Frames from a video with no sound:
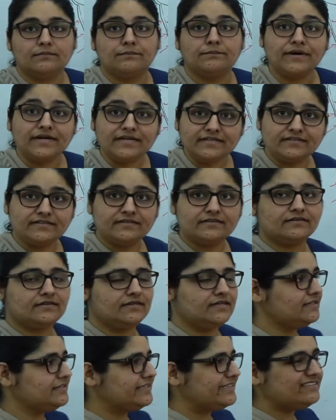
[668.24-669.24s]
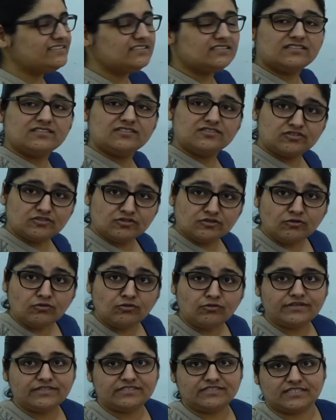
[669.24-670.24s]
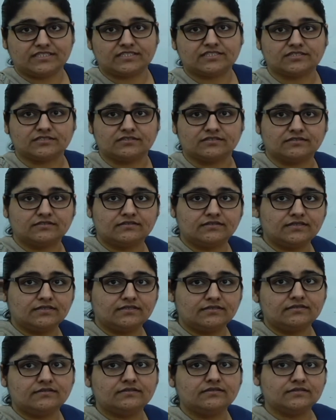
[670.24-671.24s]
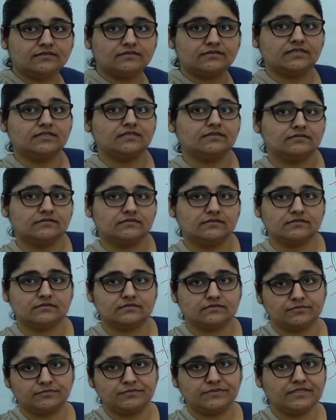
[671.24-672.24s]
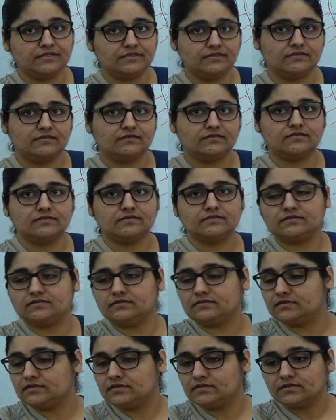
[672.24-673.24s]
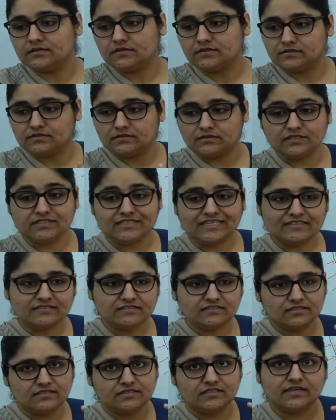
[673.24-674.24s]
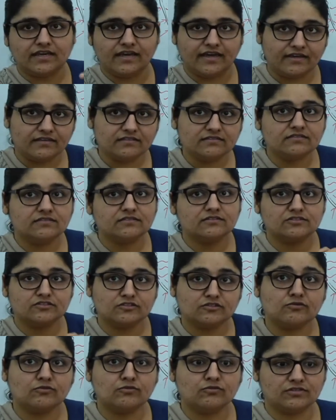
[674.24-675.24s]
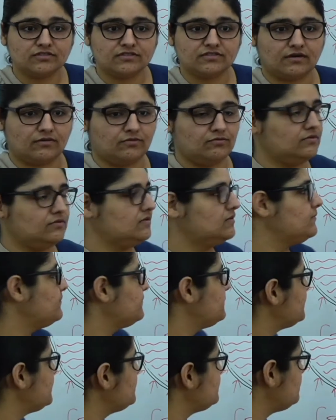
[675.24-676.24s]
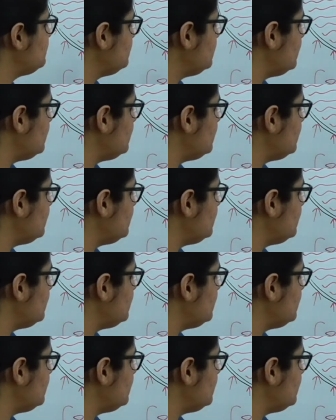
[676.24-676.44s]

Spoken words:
but this slow ejection. The speed, the intensity has slowed down. So